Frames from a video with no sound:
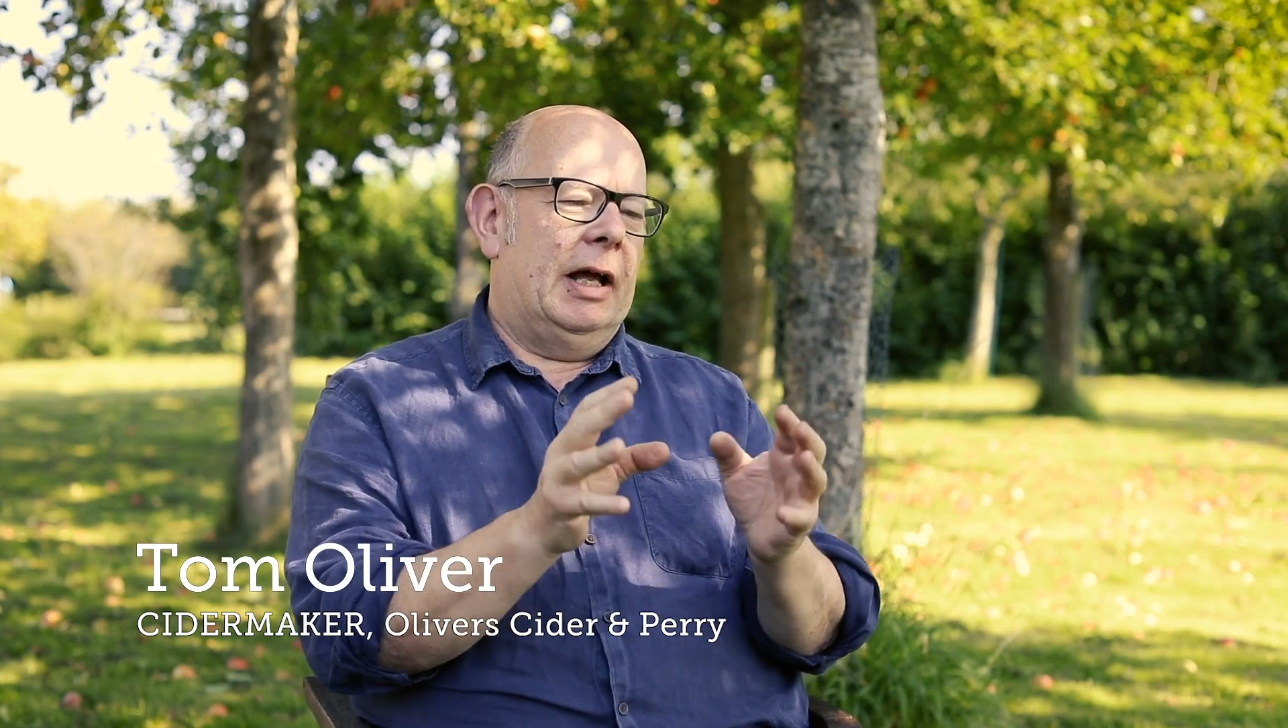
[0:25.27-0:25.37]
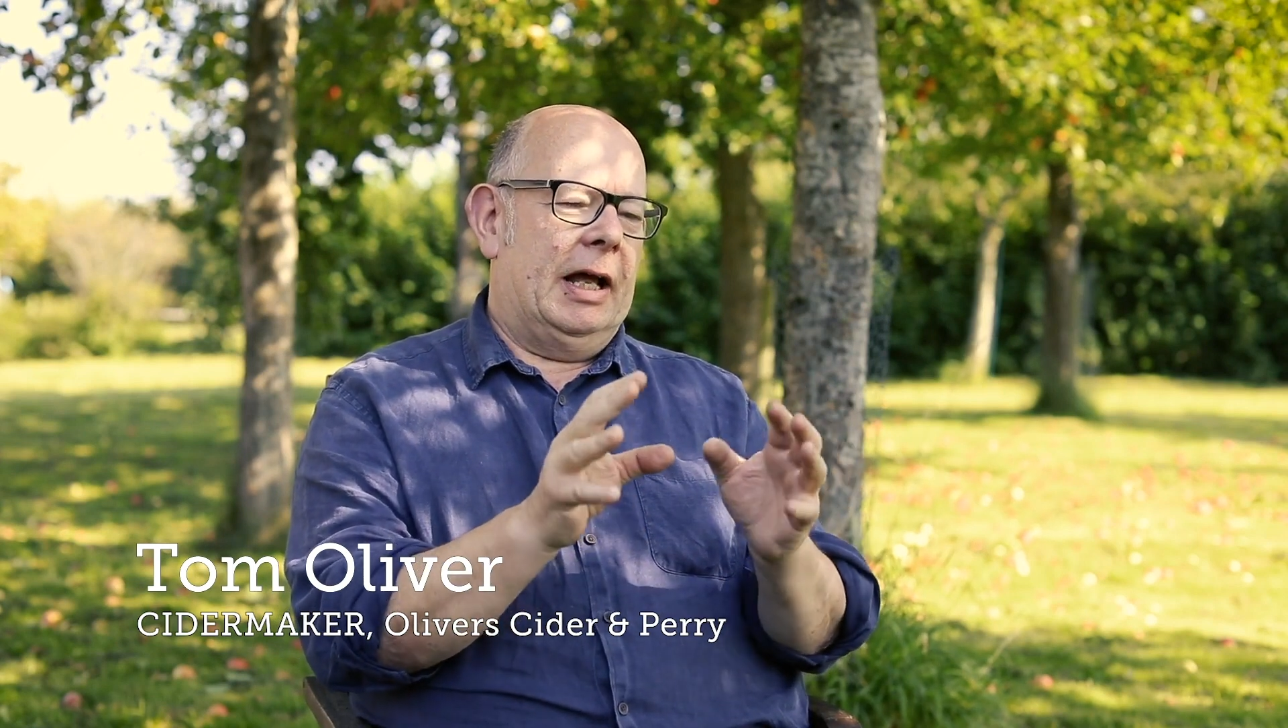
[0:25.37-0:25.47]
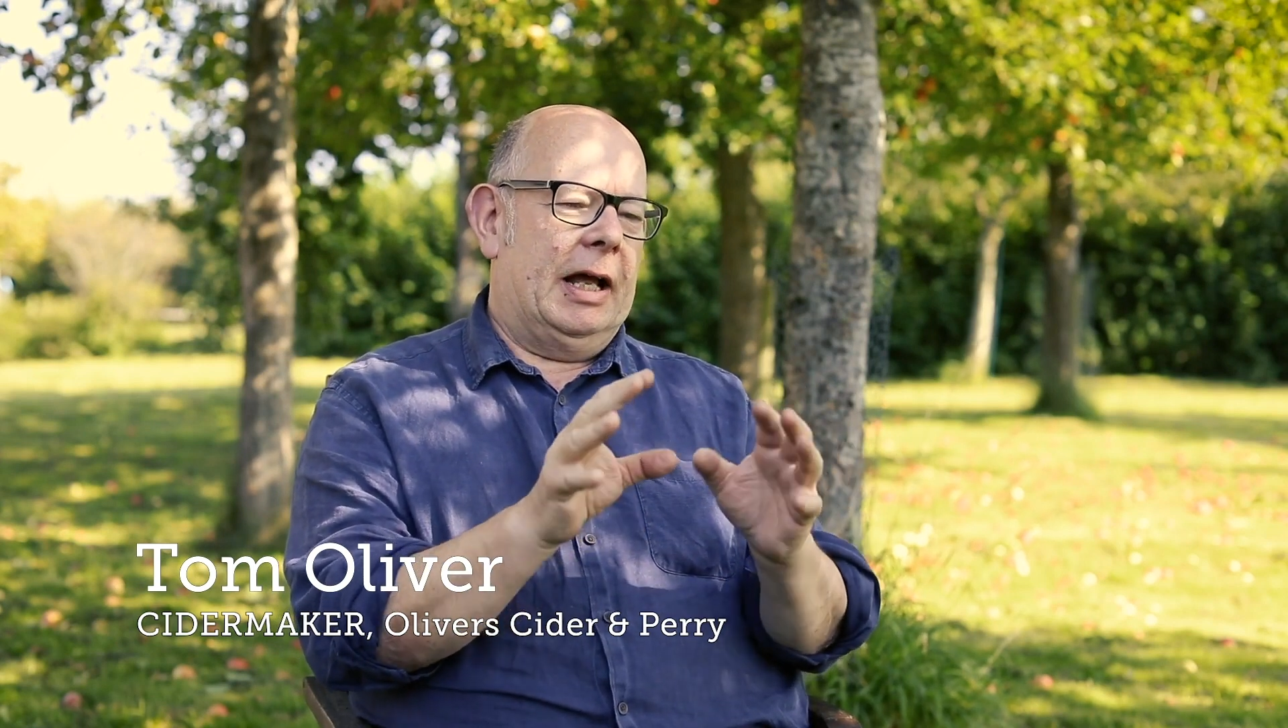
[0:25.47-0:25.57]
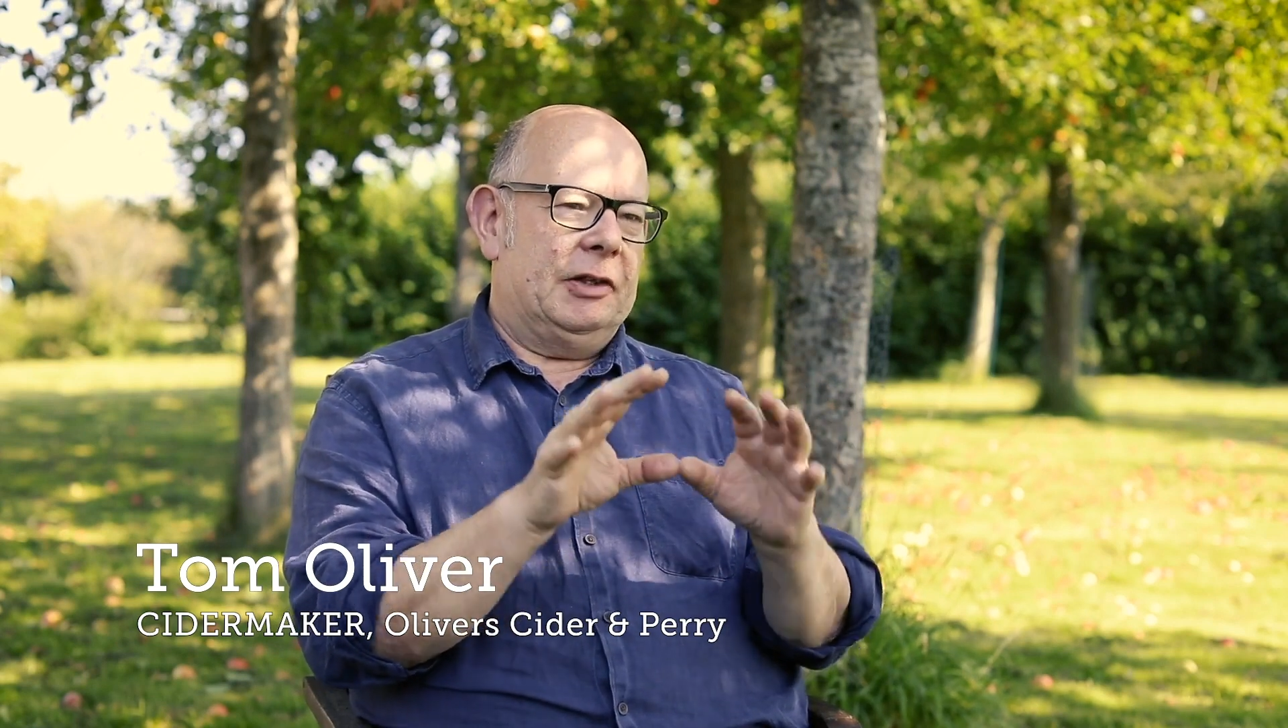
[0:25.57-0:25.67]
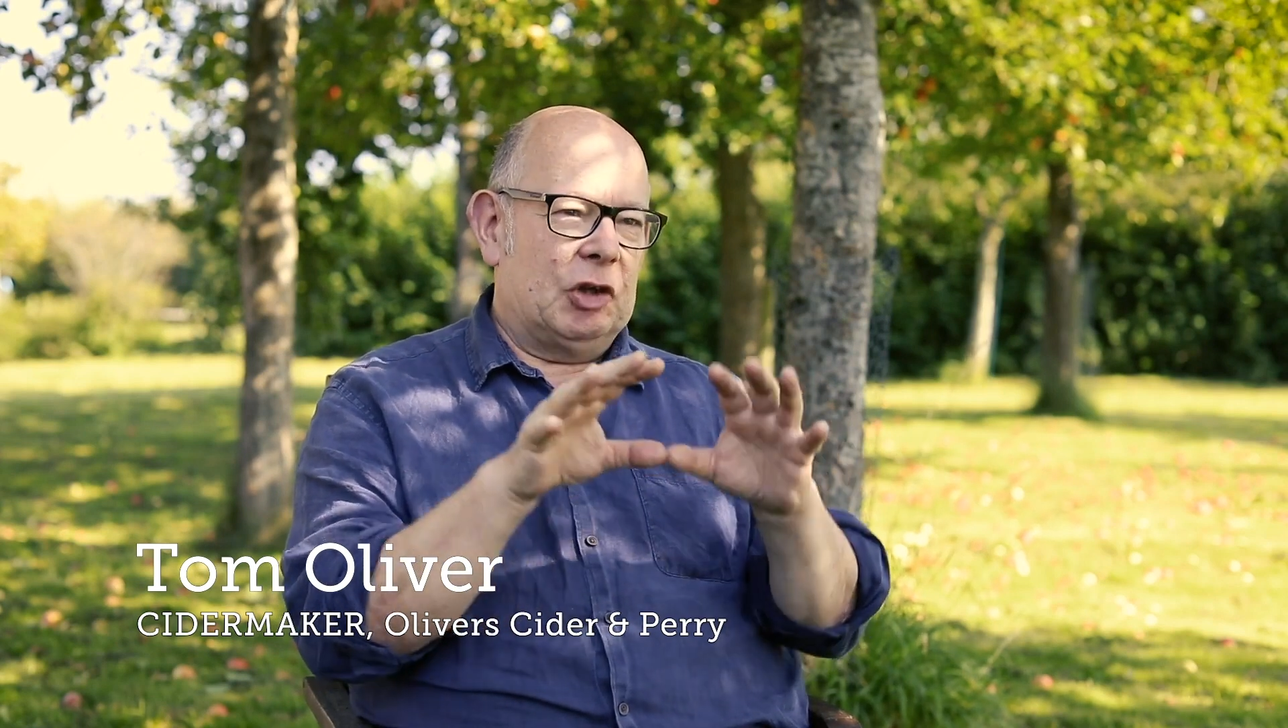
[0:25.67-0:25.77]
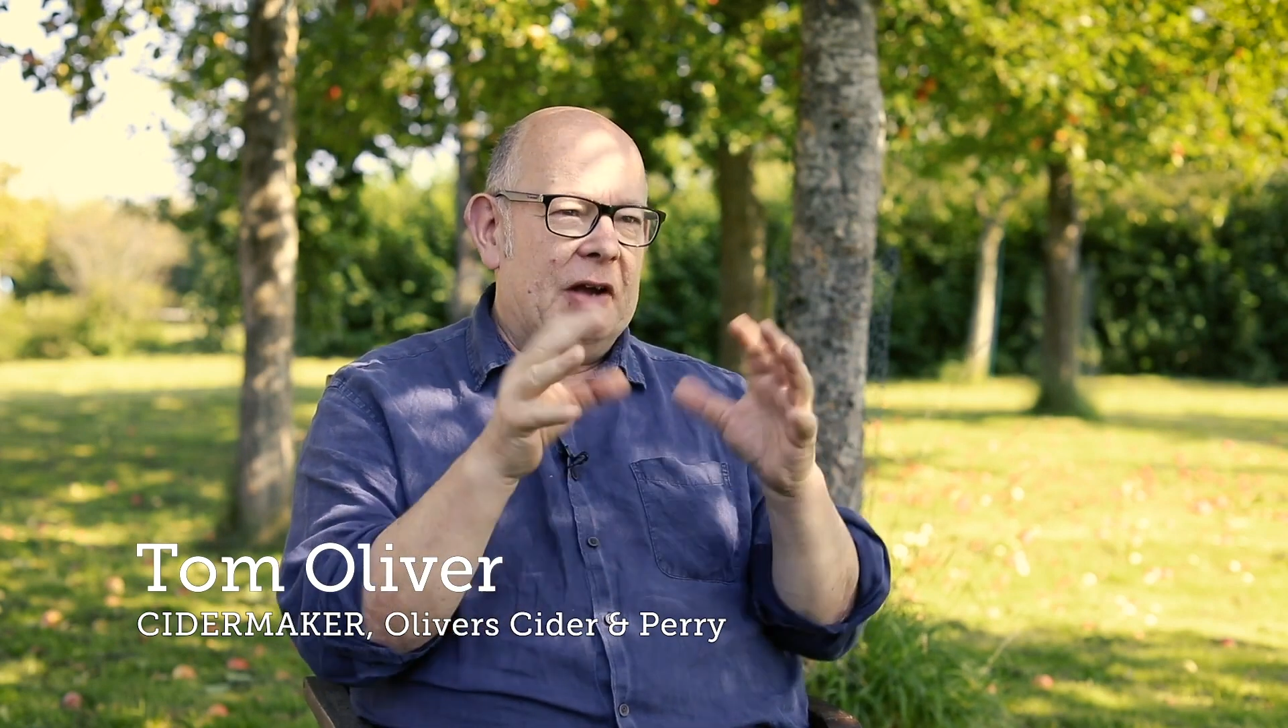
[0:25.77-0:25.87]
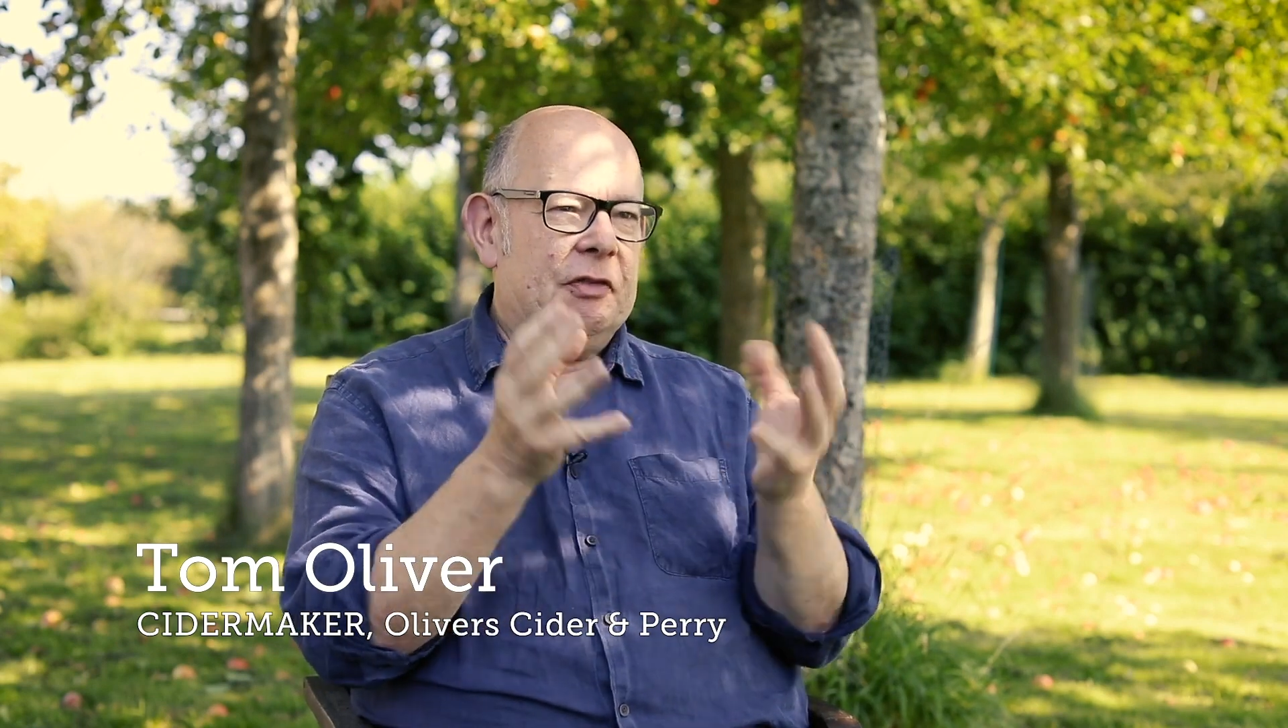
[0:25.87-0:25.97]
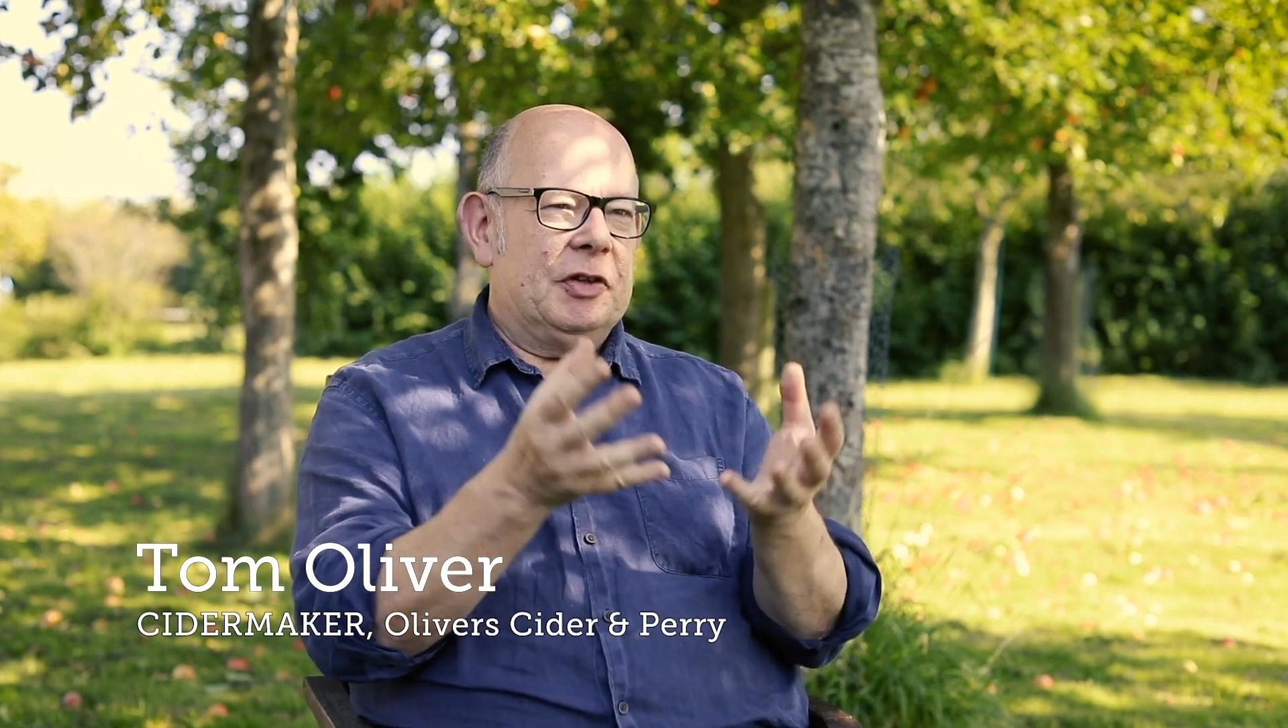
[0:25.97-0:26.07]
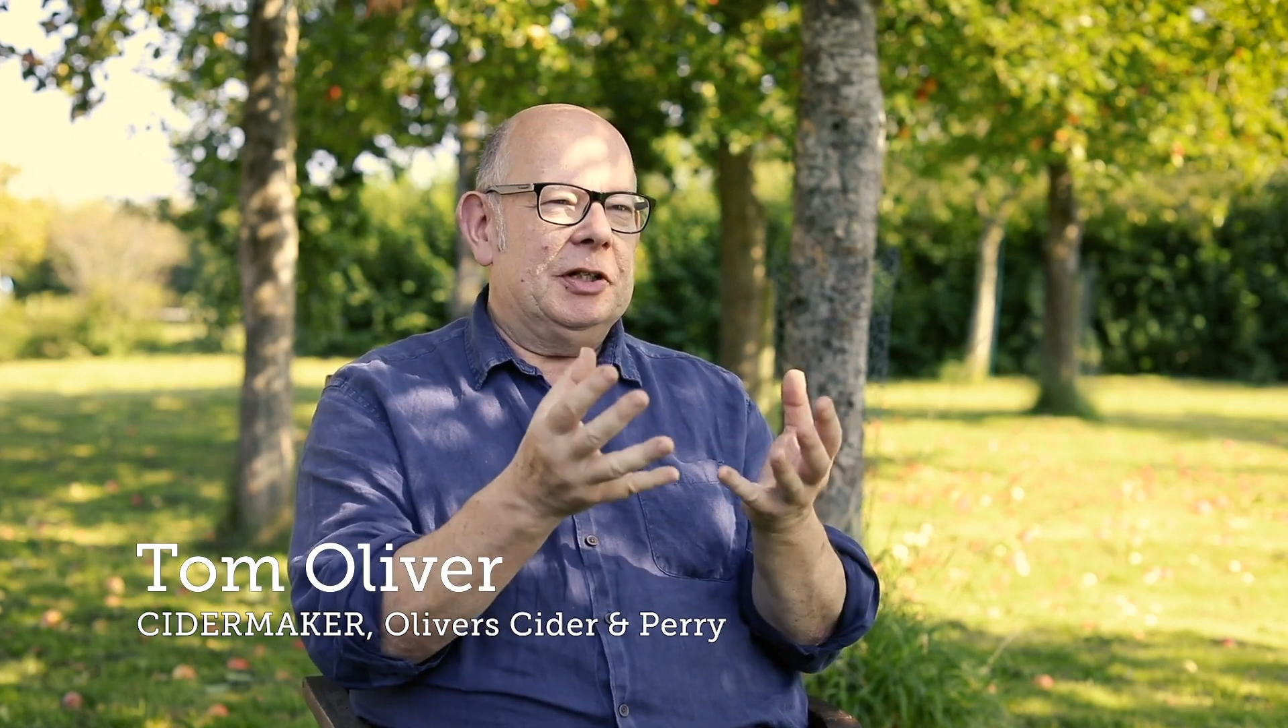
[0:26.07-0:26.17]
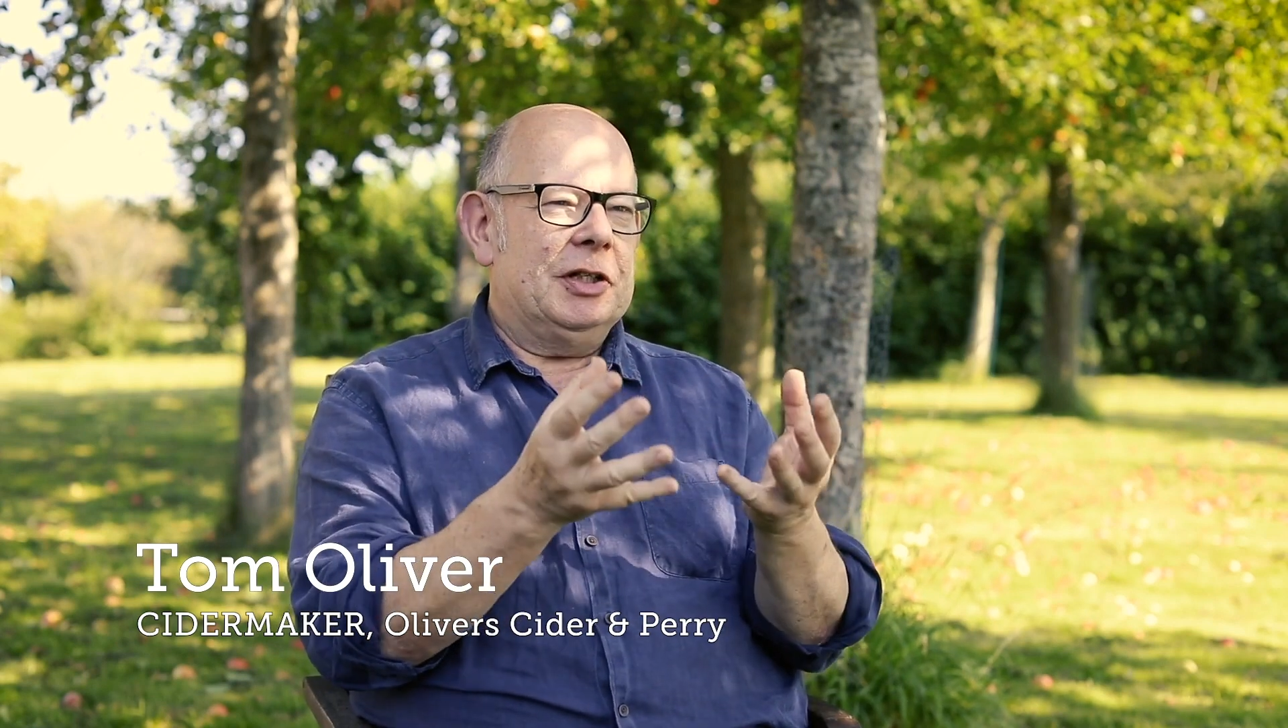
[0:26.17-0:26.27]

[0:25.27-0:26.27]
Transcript: And so everything